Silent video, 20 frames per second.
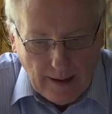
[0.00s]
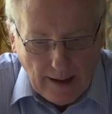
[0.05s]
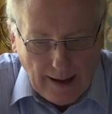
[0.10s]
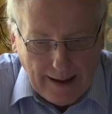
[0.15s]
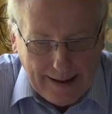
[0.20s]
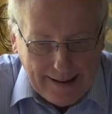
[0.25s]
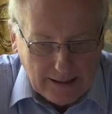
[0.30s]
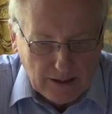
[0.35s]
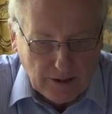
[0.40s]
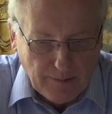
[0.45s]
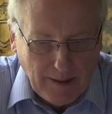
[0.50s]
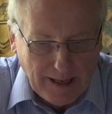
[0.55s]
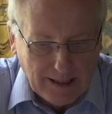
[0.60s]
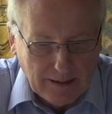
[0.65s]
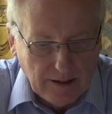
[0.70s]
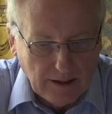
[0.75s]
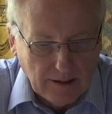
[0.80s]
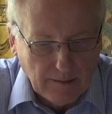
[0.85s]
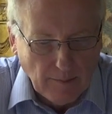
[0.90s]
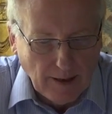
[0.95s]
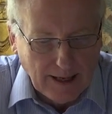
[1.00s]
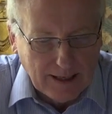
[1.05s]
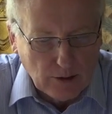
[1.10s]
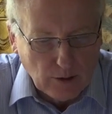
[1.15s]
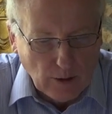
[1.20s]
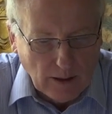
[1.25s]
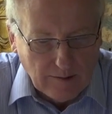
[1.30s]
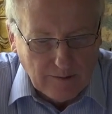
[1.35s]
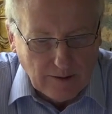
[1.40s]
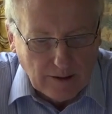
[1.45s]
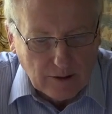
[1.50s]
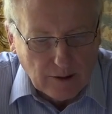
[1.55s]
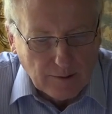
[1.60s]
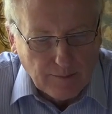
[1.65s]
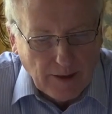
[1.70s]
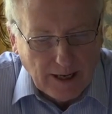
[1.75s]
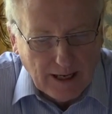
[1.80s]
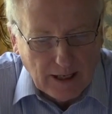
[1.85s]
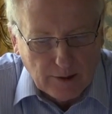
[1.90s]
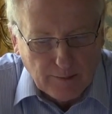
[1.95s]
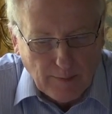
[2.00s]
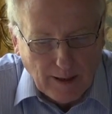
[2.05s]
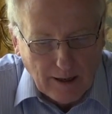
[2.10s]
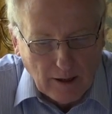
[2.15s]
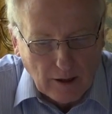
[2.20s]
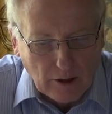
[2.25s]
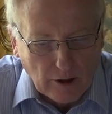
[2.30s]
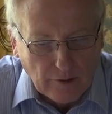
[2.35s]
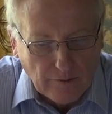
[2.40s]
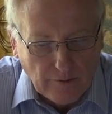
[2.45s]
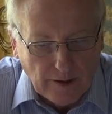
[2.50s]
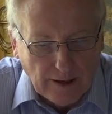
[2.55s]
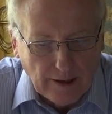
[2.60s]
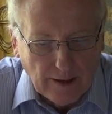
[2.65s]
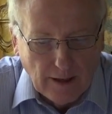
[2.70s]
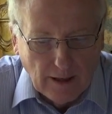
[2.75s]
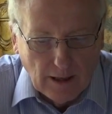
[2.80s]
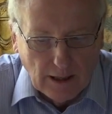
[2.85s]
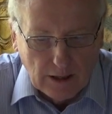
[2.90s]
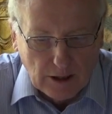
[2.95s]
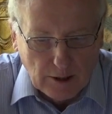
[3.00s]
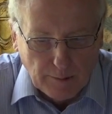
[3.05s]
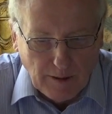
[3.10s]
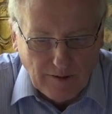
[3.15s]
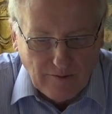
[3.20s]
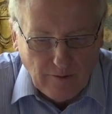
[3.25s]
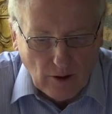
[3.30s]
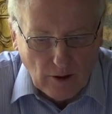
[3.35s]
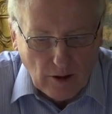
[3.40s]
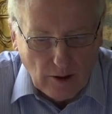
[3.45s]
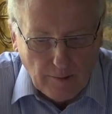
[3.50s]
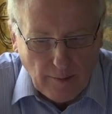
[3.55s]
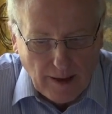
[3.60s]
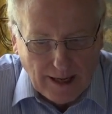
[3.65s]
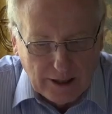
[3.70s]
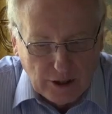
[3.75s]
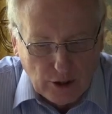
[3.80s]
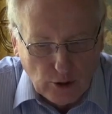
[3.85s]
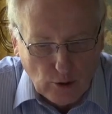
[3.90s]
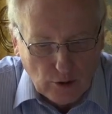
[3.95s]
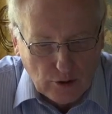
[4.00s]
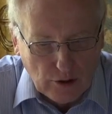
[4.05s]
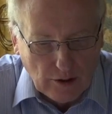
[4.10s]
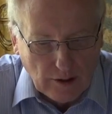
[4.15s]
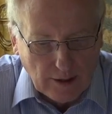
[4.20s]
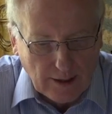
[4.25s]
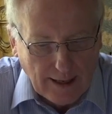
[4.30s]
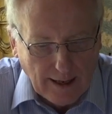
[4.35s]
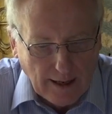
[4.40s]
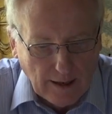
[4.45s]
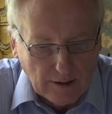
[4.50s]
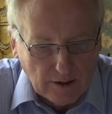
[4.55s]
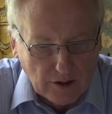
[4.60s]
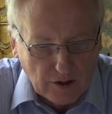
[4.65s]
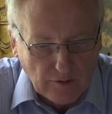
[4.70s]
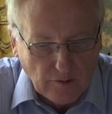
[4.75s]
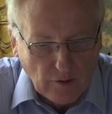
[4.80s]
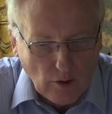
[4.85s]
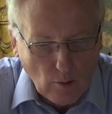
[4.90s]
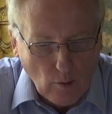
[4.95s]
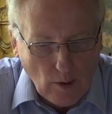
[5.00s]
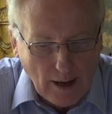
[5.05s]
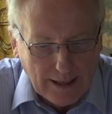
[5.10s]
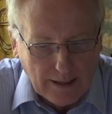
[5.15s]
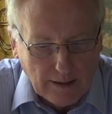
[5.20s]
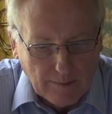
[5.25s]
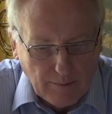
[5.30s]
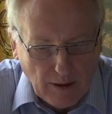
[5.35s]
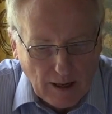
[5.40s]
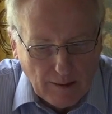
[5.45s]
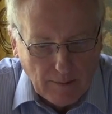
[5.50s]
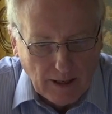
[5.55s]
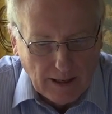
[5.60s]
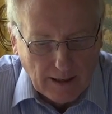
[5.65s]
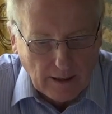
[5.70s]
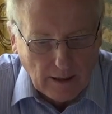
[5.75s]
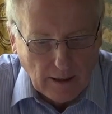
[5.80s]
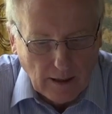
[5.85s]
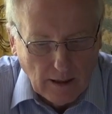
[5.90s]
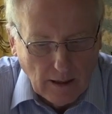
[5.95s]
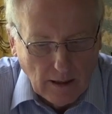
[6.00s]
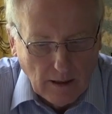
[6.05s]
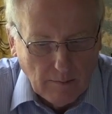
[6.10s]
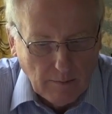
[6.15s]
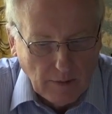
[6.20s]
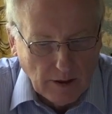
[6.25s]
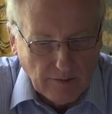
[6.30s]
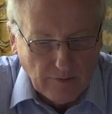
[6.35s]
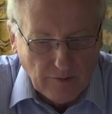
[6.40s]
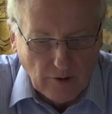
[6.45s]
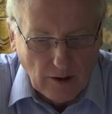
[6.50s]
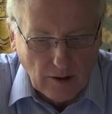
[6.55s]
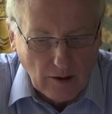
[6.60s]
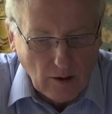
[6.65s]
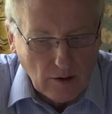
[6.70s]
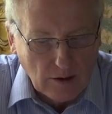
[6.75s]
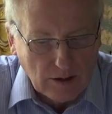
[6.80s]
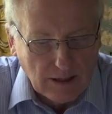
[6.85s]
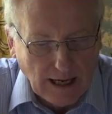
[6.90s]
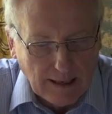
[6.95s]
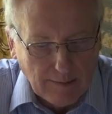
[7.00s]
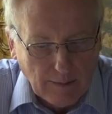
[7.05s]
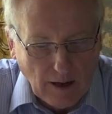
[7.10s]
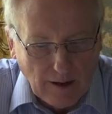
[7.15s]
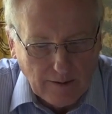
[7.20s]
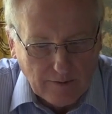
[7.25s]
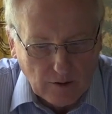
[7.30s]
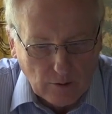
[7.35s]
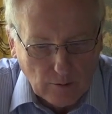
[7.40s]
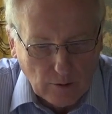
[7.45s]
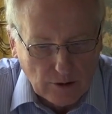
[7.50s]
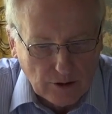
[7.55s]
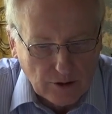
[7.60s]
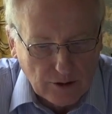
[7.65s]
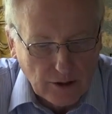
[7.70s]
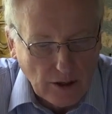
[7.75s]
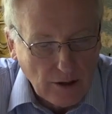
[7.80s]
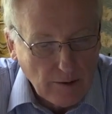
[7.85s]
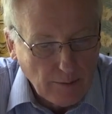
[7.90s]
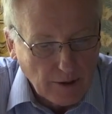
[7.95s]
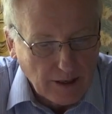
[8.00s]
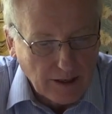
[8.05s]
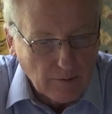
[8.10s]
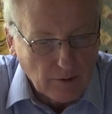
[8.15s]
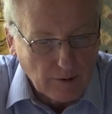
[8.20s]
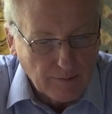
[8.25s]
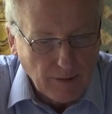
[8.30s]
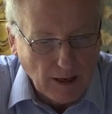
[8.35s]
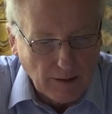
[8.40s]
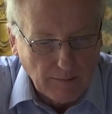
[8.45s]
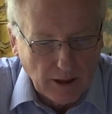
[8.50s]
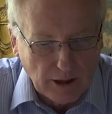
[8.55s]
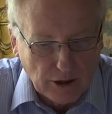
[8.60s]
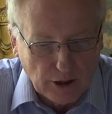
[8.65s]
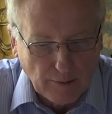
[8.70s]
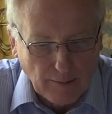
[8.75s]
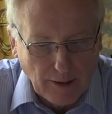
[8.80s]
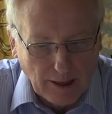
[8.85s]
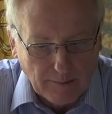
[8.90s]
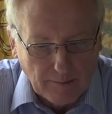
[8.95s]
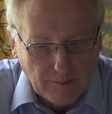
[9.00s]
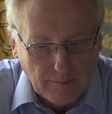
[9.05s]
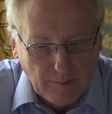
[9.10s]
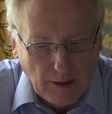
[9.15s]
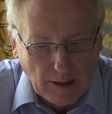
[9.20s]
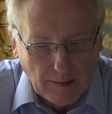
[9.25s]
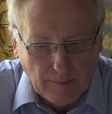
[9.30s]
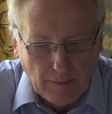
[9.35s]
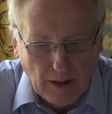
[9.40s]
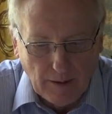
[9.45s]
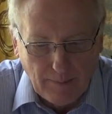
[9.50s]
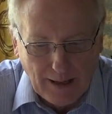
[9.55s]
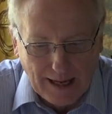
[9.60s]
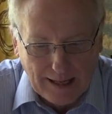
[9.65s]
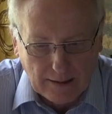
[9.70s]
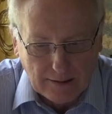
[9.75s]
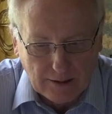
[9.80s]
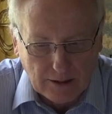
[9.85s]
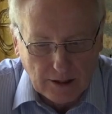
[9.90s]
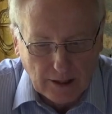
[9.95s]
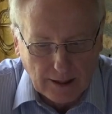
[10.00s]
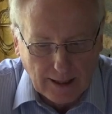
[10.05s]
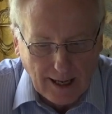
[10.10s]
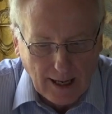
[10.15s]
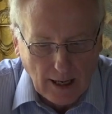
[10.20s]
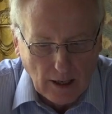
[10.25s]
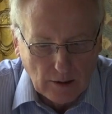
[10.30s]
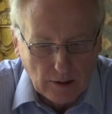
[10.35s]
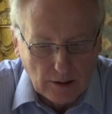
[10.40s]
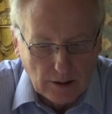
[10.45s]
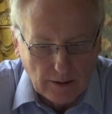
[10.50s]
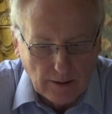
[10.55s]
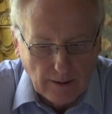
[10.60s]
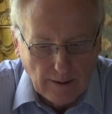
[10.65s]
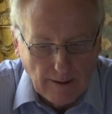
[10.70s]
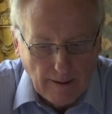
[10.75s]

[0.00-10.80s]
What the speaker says: I expected my 1,200-page biography to be followed by shorter accounts for a wider public, but for a long time afterwards nobody would publish a balanced account.